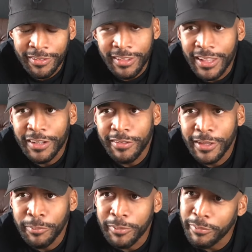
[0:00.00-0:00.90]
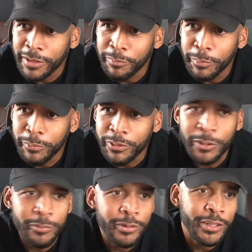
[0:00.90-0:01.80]
a lot of times, sometimes people
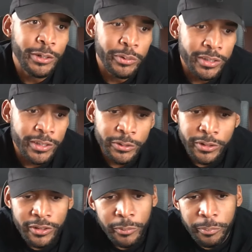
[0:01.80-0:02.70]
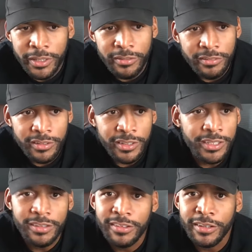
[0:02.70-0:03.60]
don't really know what they're doing or don't pay attention to
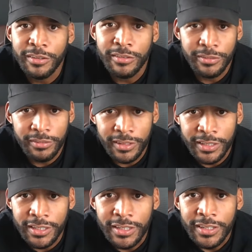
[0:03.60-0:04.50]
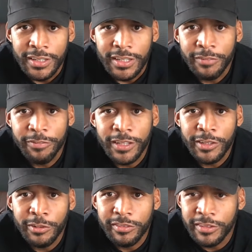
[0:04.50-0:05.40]
details. So it's like, I feel like
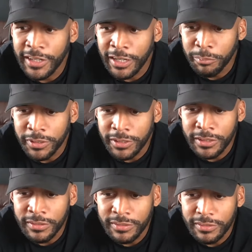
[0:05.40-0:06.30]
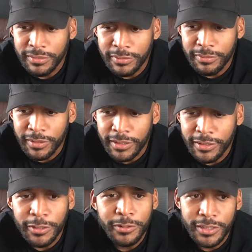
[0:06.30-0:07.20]
you stood out because it's
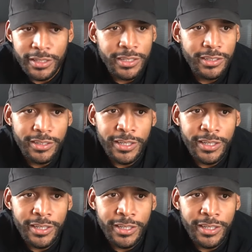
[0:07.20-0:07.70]
like, okay.